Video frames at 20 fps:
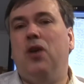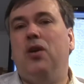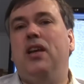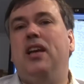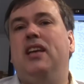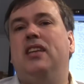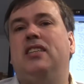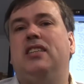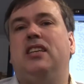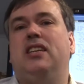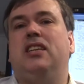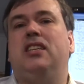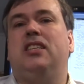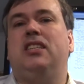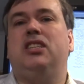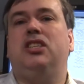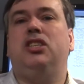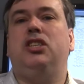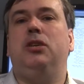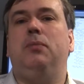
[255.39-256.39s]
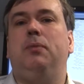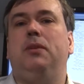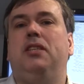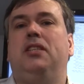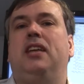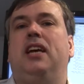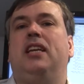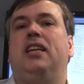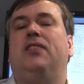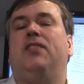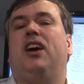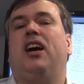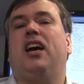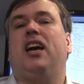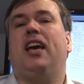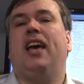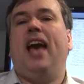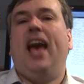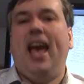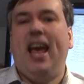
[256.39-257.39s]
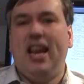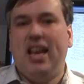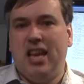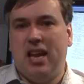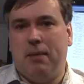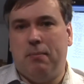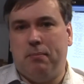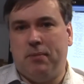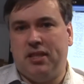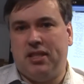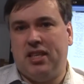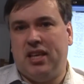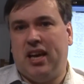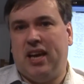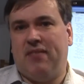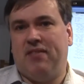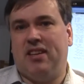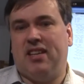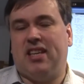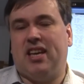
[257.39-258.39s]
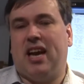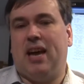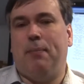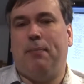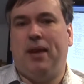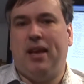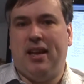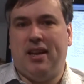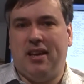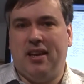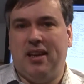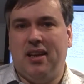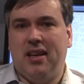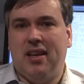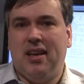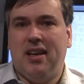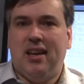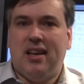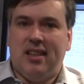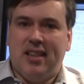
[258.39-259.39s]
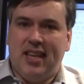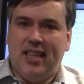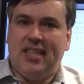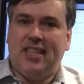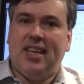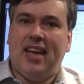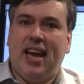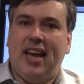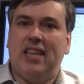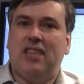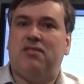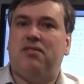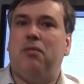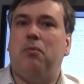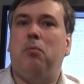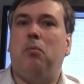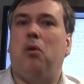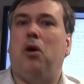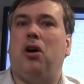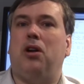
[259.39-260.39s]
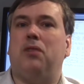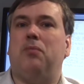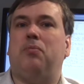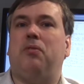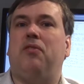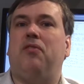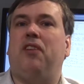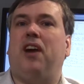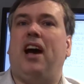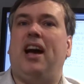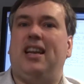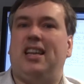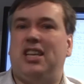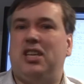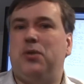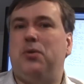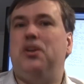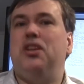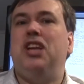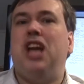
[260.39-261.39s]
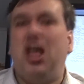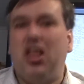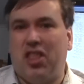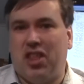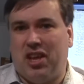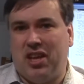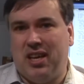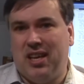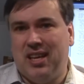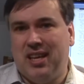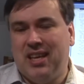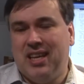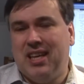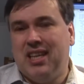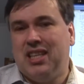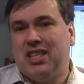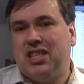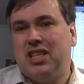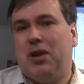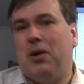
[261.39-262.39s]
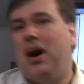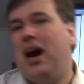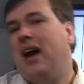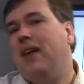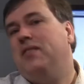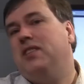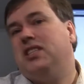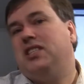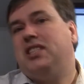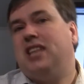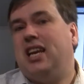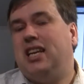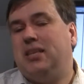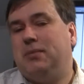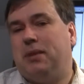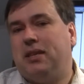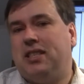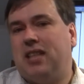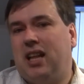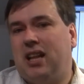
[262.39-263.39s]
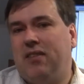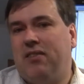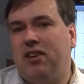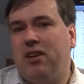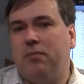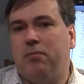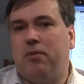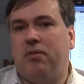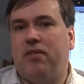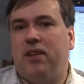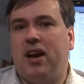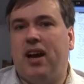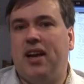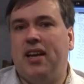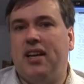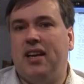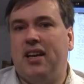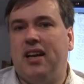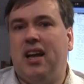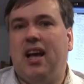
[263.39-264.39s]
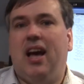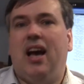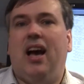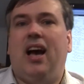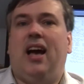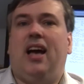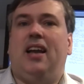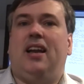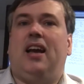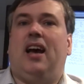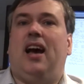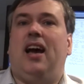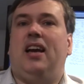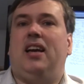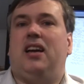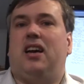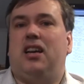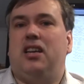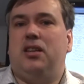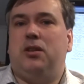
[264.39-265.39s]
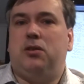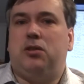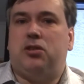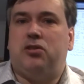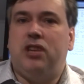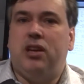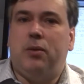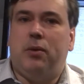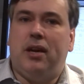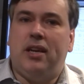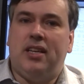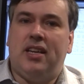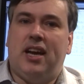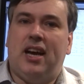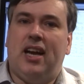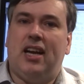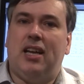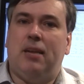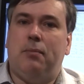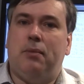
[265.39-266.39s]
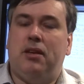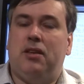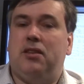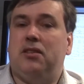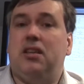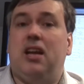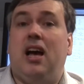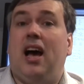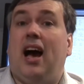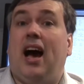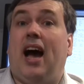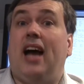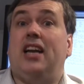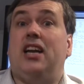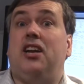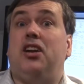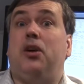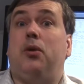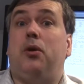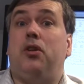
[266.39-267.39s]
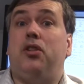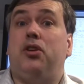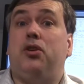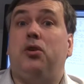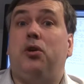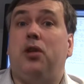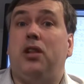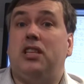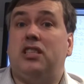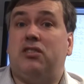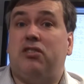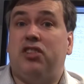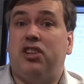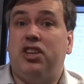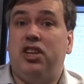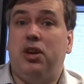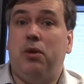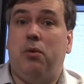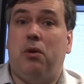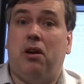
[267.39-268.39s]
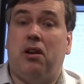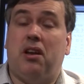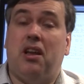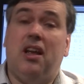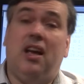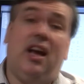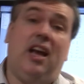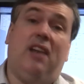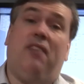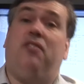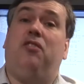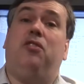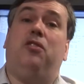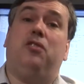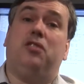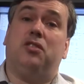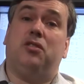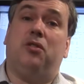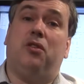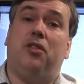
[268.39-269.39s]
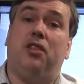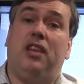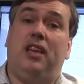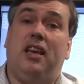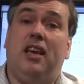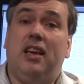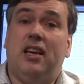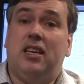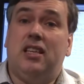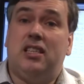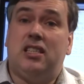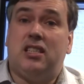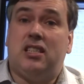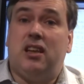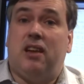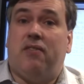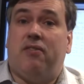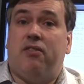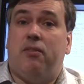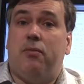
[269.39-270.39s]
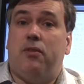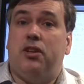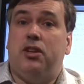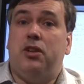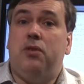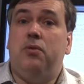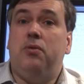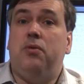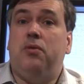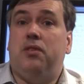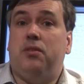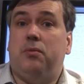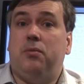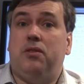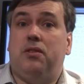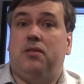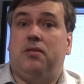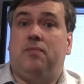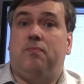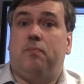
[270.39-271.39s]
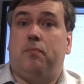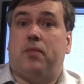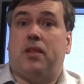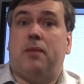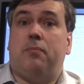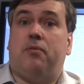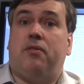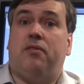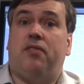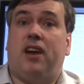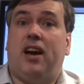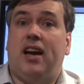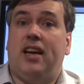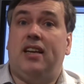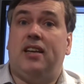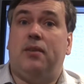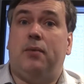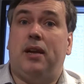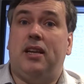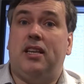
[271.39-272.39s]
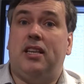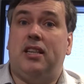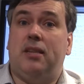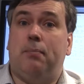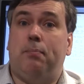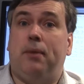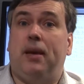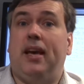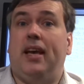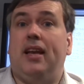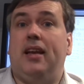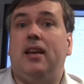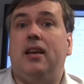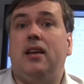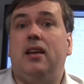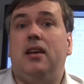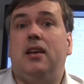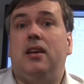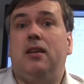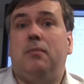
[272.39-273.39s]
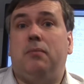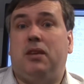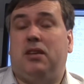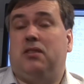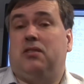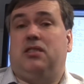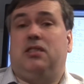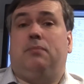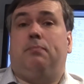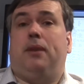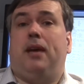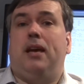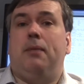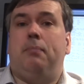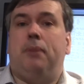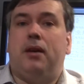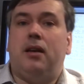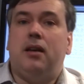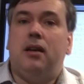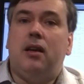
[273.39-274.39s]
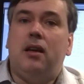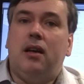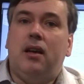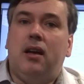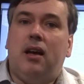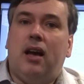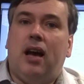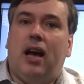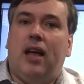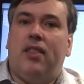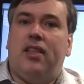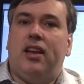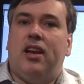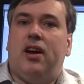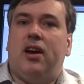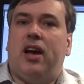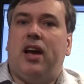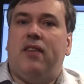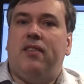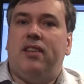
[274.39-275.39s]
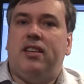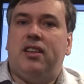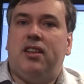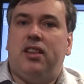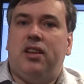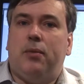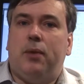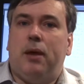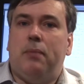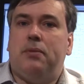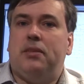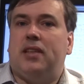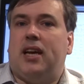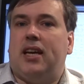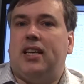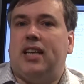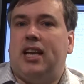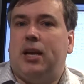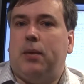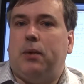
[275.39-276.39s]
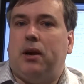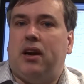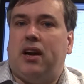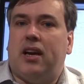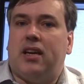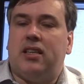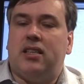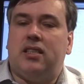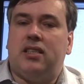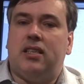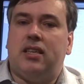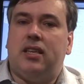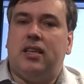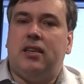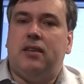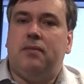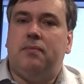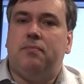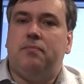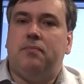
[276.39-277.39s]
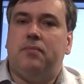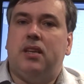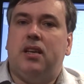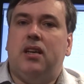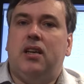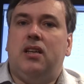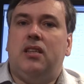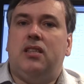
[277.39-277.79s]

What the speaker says: And not only is it a stupid set of arcane numbers that you have to type in, they change from one provider to another. So I've just changed my telephone provider and I can't use three-way dialing because I don't know what the call is for the new one. And of course all the stuff from the new provider went in the bin because it's paper, and they don't have it on their website anywhere I can see.